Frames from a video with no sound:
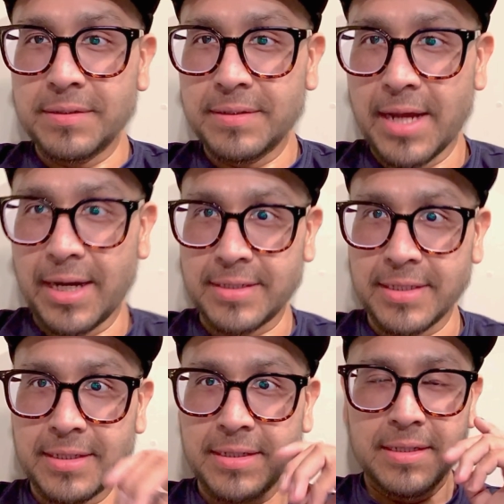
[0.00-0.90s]

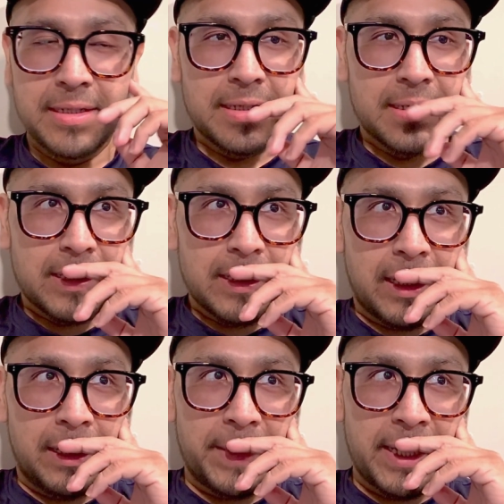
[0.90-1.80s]
hectic.
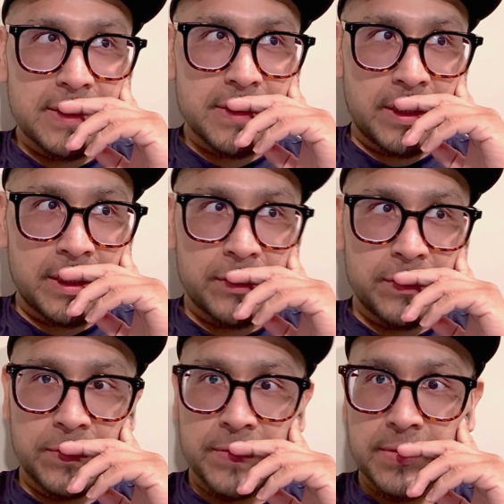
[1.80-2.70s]
I started
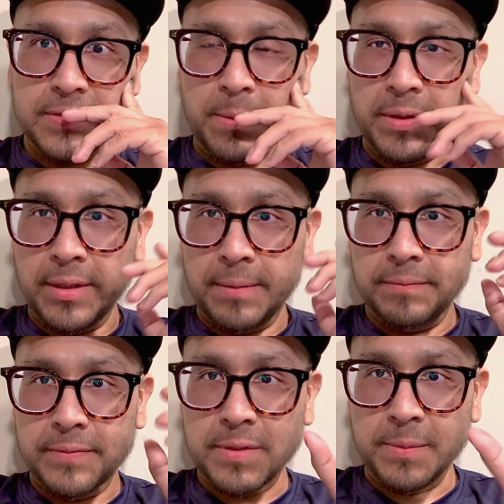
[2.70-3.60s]
introducing some of
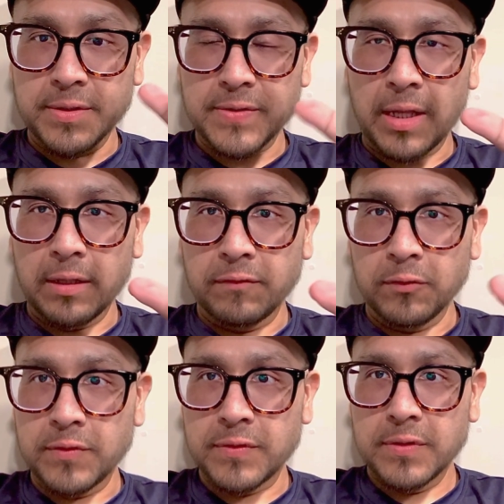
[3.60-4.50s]
the solid
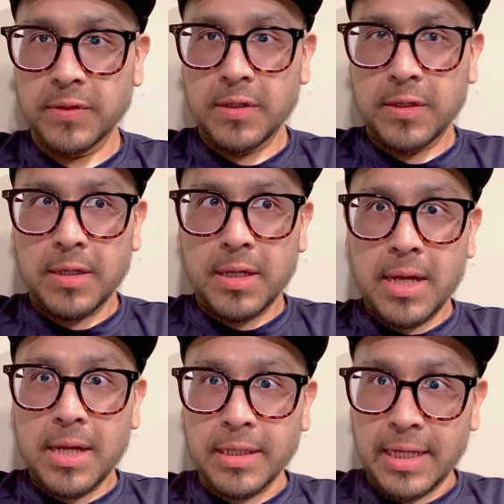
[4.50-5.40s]
foods
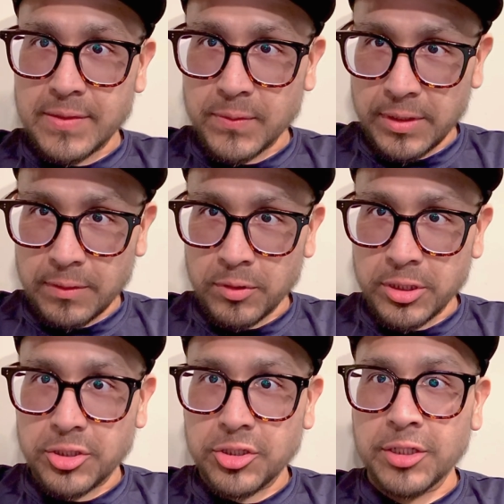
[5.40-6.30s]
last week,
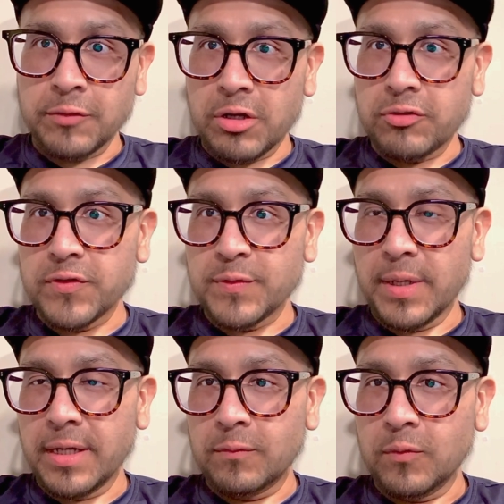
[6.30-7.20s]
which in
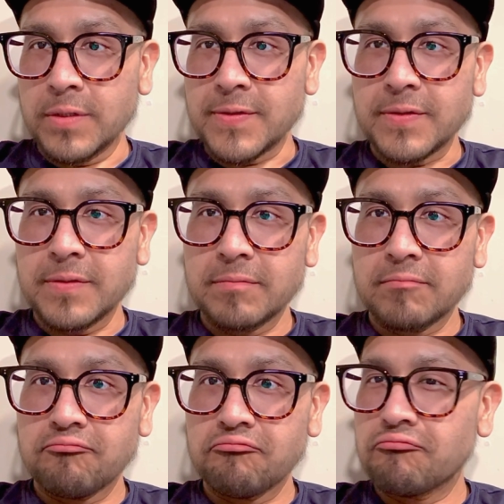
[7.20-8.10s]
retrospect was
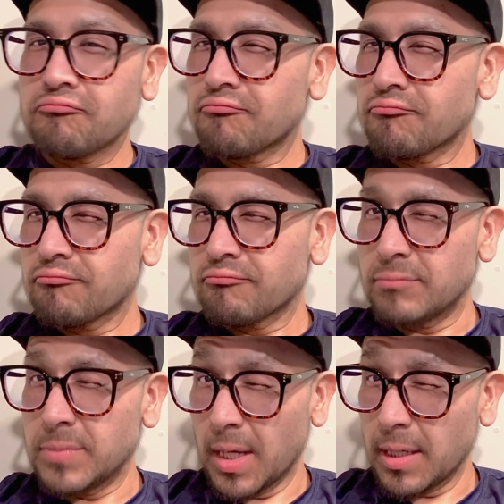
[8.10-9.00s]

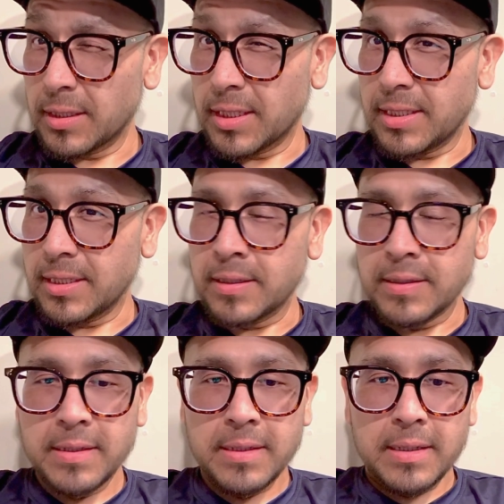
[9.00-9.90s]
not a good idea.
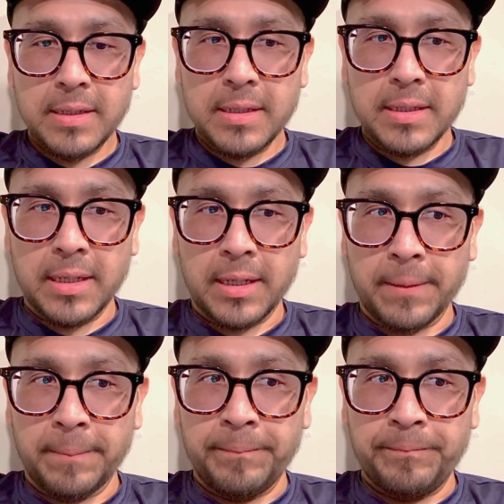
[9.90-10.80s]

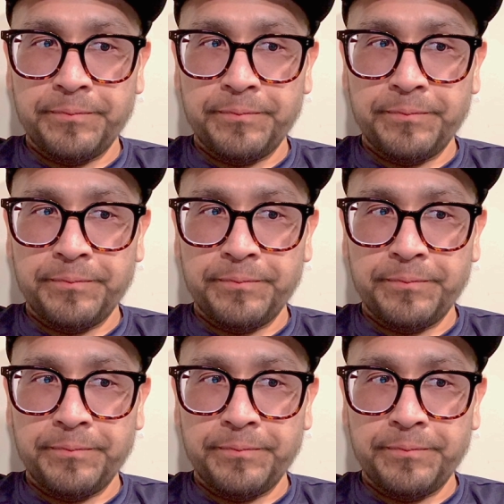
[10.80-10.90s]
Um,